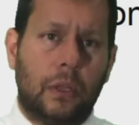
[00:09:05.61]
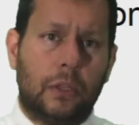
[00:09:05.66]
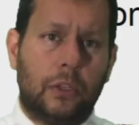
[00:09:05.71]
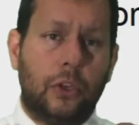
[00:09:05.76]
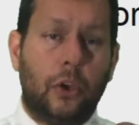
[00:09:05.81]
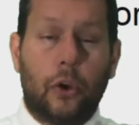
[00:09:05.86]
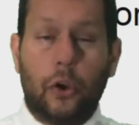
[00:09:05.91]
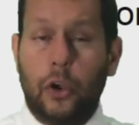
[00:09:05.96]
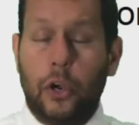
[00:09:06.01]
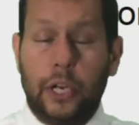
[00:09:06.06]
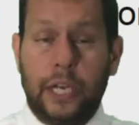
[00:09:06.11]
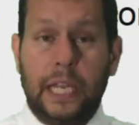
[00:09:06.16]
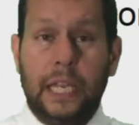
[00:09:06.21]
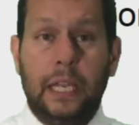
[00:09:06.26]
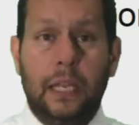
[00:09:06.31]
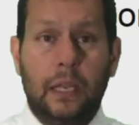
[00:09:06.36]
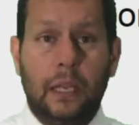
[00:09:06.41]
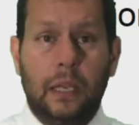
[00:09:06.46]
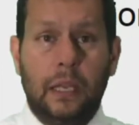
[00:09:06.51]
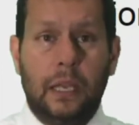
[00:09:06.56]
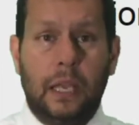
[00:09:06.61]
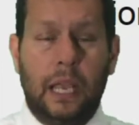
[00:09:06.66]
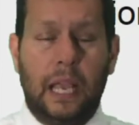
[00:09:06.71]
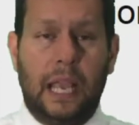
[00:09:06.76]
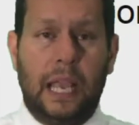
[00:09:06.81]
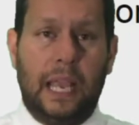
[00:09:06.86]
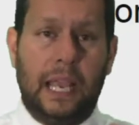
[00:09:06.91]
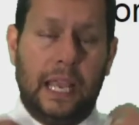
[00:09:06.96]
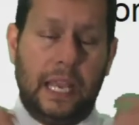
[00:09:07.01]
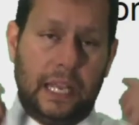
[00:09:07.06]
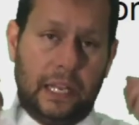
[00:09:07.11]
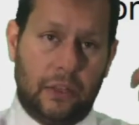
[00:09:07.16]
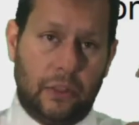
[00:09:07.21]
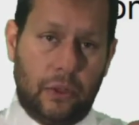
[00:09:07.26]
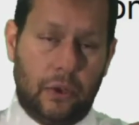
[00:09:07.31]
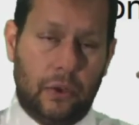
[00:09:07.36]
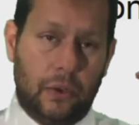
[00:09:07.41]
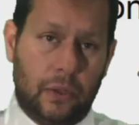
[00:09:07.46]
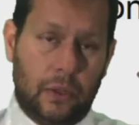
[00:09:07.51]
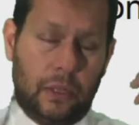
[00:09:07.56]
hoodie and
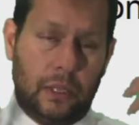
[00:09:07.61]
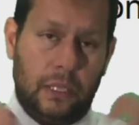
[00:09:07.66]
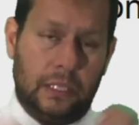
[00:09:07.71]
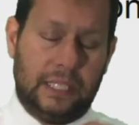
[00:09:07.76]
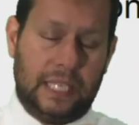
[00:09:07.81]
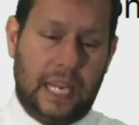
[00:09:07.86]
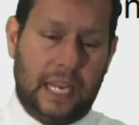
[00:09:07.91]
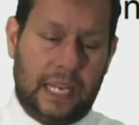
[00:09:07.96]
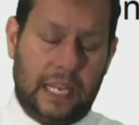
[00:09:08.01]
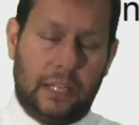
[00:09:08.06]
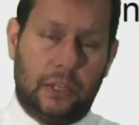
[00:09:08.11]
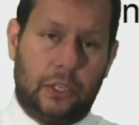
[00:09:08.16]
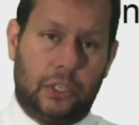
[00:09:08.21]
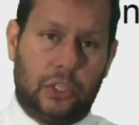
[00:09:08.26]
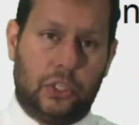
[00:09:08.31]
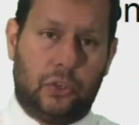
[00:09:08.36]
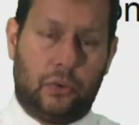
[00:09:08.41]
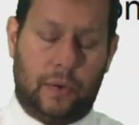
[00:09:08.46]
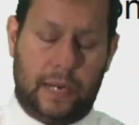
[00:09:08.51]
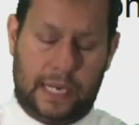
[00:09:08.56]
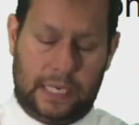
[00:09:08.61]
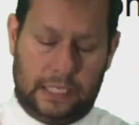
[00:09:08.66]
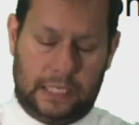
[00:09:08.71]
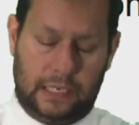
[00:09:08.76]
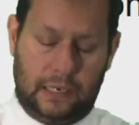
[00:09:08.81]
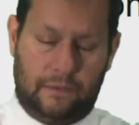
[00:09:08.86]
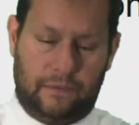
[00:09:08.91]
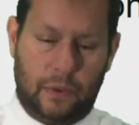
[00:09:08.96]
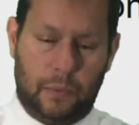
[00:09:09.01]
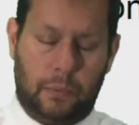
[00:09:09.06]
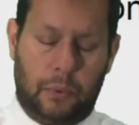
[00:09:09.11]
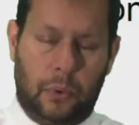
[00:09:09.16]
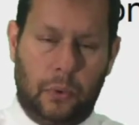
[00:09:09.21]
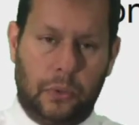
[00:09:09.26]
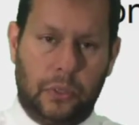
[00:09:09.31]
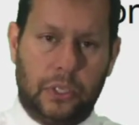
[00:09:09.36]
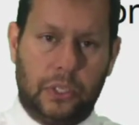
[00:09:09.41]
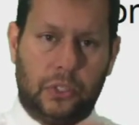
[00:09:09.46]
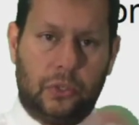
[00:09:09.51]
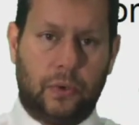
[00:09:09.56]
taking the strings, and if you pull
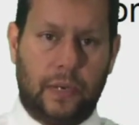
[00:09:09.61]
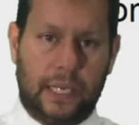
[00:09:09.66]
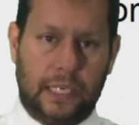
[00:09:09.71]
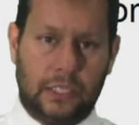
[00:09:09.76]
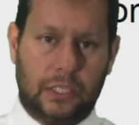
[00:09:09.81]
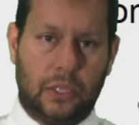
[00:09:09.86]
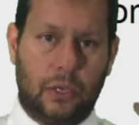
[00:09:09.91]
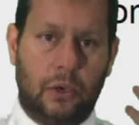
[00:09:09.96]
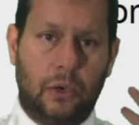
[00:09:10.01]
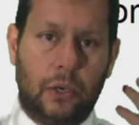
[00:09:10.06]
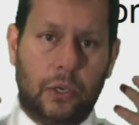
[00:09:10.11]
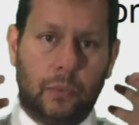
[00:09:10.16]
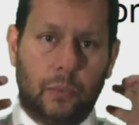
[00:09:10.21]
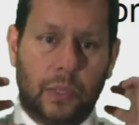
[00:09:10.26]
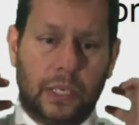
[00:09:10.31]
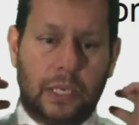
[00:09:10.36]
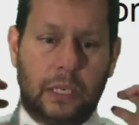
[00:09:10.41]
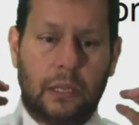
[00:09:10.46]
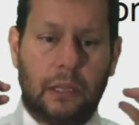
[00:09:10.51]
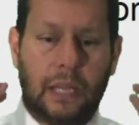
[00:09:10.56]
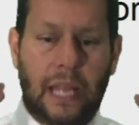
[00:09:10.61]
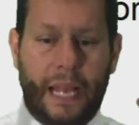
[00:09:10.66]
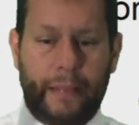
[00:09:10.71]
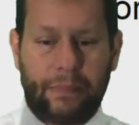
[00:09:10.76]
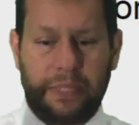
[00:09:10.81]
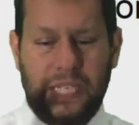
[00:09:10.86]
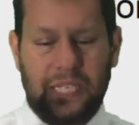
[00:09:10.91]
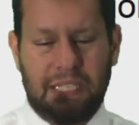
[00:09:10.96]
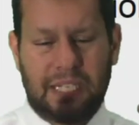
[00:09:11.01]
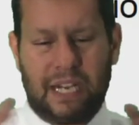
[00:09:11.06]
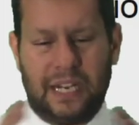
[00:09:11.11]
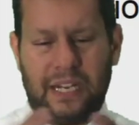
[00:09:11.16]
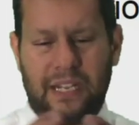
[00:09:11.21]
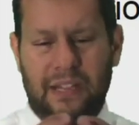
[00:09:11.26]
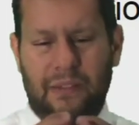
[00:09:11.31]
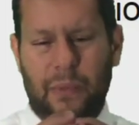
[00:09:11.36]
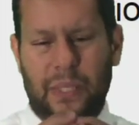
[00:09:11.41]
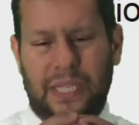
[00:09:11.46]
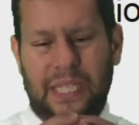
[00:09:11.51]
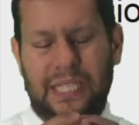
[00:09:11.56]
the strings, the hood would collapse. That's kind of
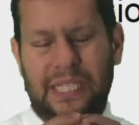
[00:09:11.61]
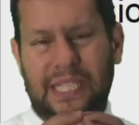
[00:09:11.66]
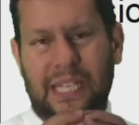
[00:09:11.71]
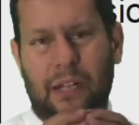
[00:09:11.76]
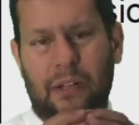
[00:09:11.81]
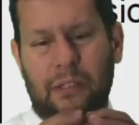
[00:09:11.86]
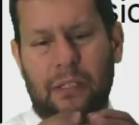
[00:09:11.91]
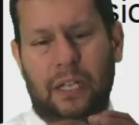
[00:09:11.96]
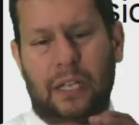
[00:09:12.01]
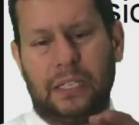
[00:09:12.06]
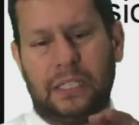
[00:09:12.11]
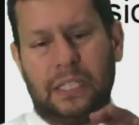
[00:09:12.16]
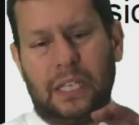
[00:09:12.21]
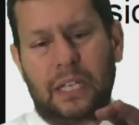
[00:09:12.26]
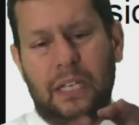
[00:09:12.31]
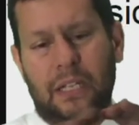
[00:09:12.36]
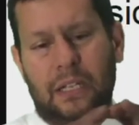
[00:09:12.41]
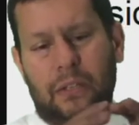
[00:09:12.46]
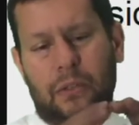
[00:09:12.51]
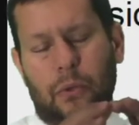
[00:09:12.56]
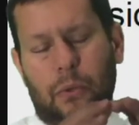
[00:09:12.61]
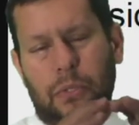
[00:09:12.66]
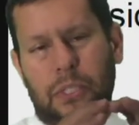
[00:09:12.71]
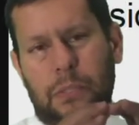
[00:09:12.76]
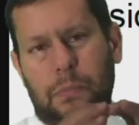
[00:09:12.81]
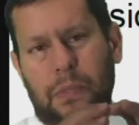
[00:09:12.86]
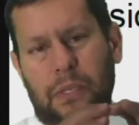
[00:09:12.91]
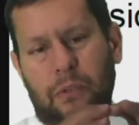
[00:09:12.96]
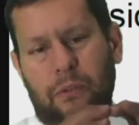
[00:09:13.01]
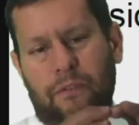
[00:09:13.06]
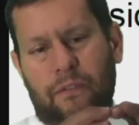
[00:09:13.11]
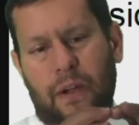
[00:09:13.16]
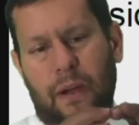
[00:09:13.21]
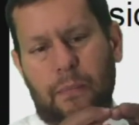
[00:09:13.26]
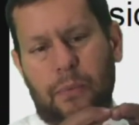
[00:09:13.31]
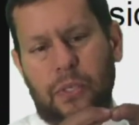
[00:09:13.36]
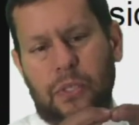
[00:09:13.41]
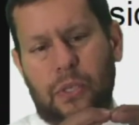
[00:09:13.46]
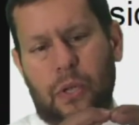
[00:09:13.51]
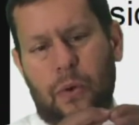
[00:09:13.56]
what the cell does. Those spindle
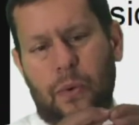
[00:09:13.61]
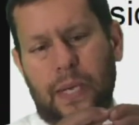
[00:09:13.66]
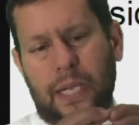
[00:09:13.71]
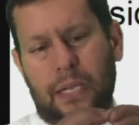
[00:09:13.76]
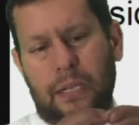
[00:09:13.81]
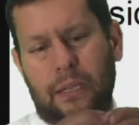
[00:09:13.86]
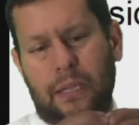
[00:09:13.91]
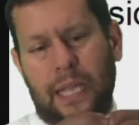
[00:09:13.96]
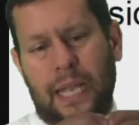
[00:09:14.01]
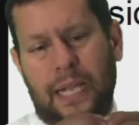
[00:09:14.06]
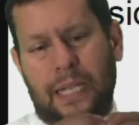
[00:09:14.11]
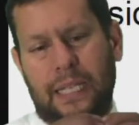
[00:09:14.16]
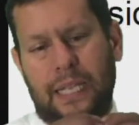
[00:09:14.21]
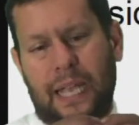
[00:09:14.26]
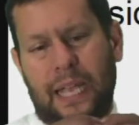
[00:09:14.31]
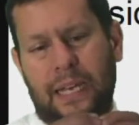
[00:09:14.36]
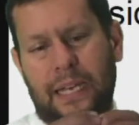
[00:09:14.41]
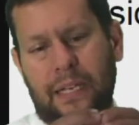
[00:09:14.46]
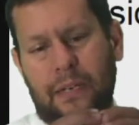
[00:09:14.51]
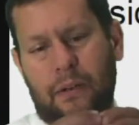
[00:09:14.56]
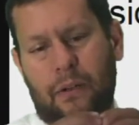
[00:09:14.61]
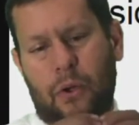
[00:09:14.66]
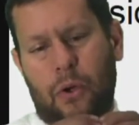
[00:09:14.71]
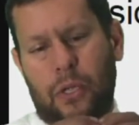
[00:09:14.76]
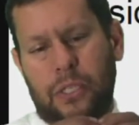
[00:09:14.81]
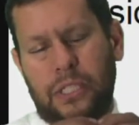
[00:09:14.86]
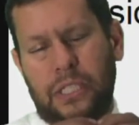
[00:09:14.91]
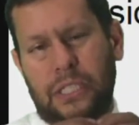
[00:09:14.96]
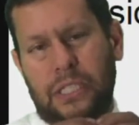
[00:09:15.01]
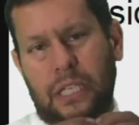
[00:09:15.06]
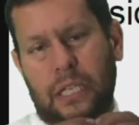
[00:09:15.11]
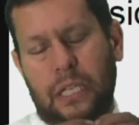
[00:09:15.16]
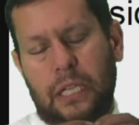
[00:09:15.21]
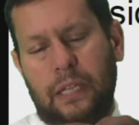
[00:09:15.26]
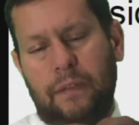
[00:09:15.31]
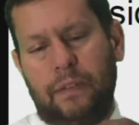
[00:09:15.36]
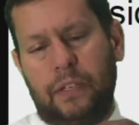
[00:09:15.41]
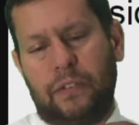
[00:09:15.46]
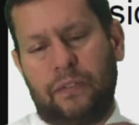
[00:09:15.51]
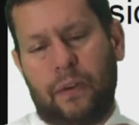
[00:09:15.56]
fibers go and collect, and it causes the
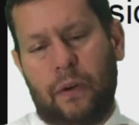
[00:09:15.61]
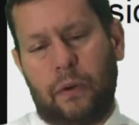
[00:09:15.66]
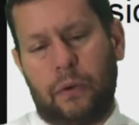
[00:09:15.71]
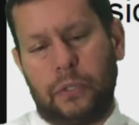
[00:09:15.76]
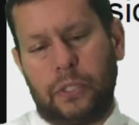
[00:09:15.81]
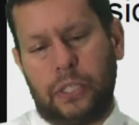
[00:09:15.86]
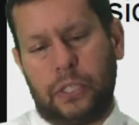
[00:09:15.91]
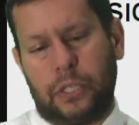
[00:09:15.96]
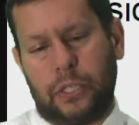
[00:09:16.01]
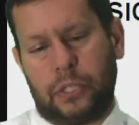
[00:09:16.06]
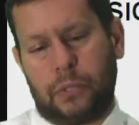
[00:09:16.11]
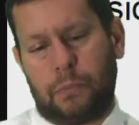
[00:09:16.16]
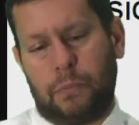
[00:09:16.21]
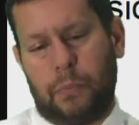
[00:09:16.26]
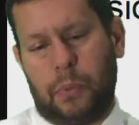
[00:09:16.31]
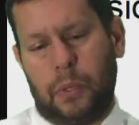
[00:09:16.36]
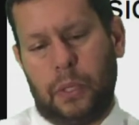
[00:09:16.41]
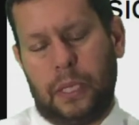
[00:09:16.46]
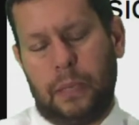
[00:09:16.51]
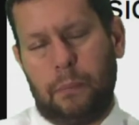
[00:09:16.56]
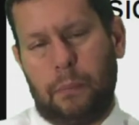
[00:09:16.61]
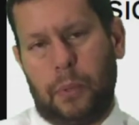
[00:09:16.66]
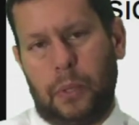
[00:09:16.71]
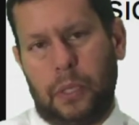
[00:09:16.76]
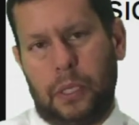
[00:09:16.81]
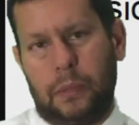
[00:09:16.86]
cleavage furrow to just pull in.